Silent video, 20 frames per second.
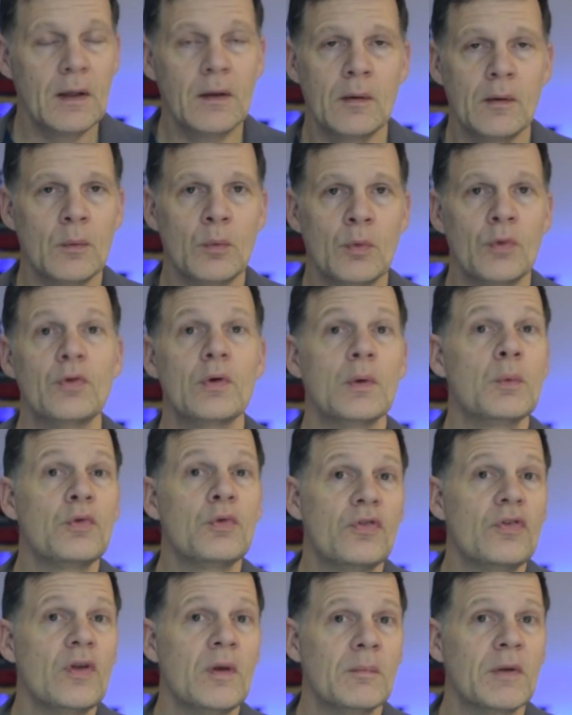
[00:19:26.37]
It
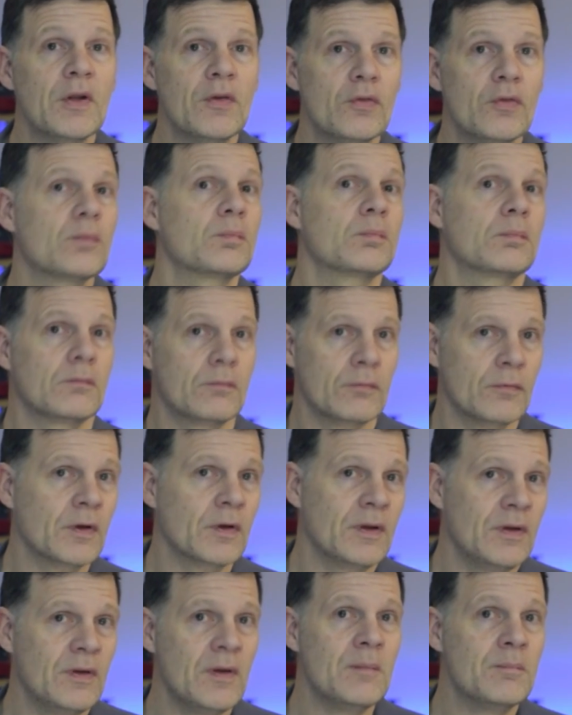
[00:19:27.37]
was seamless,
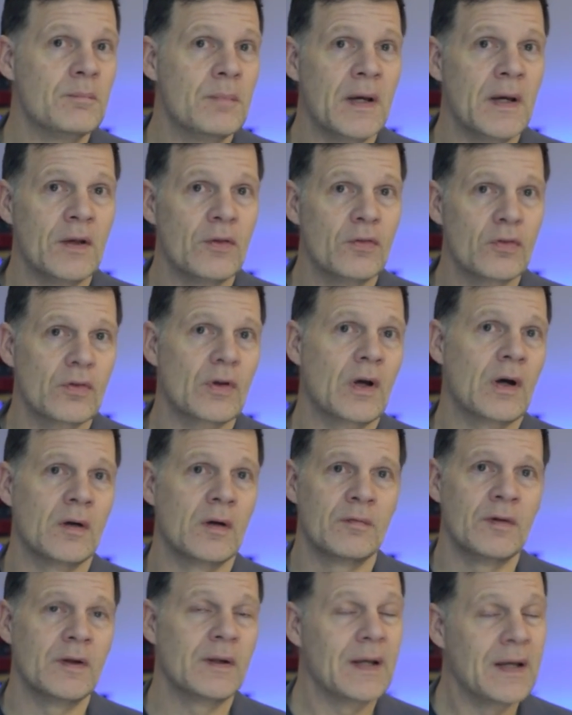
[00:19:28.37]
really deep bass out
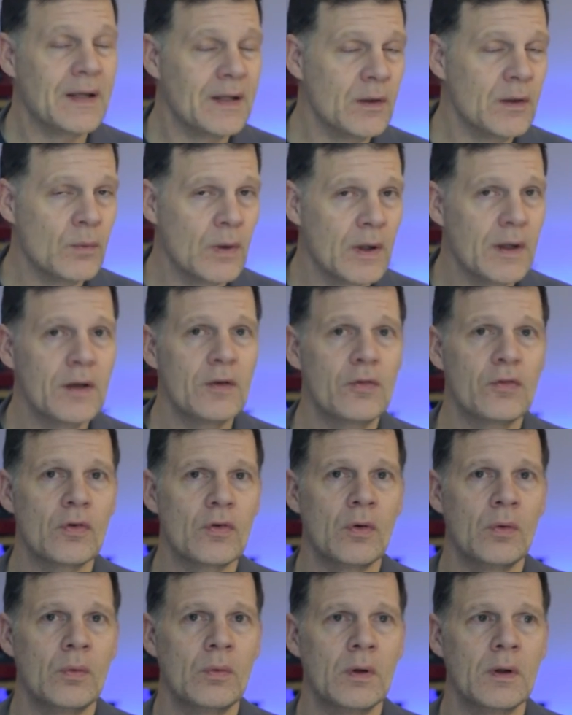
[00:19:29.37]
of it anyway,
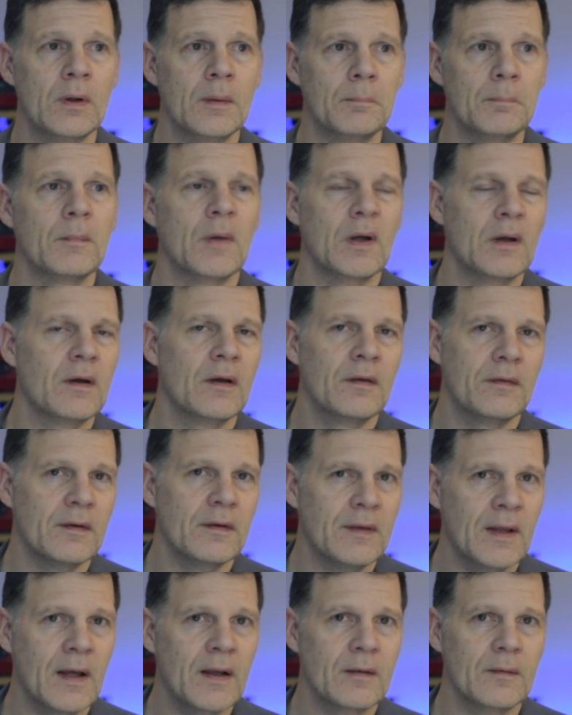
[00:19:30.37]
so I
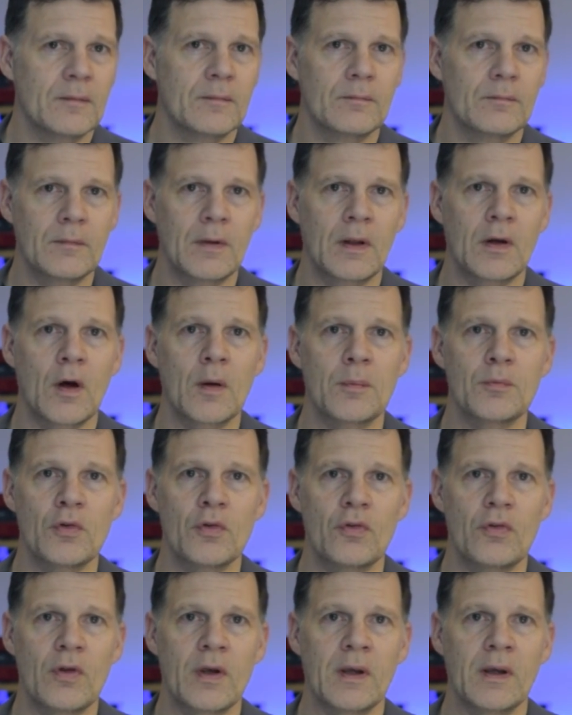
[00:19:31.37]
think that
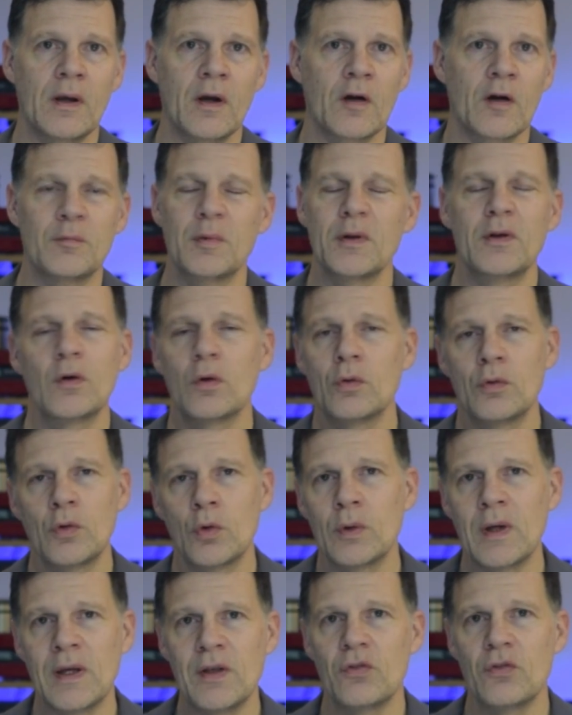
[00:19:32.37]
option is taken care of. But
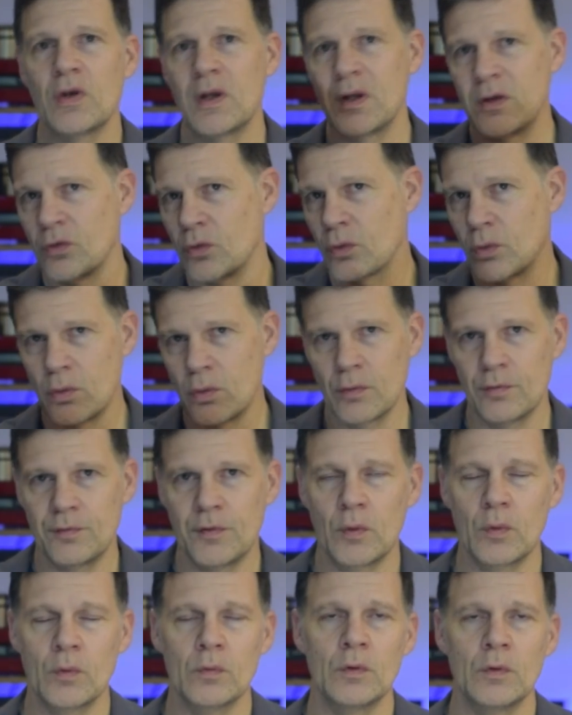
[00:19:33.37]
no gain settings or
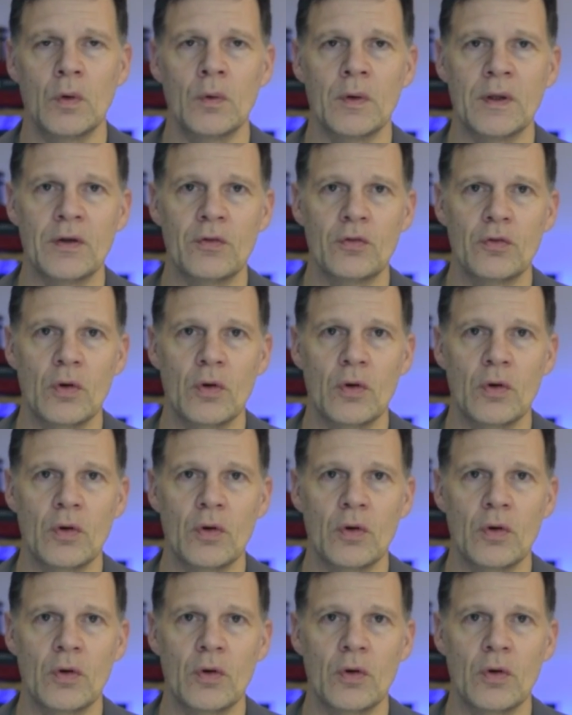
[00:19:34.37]
phono loading.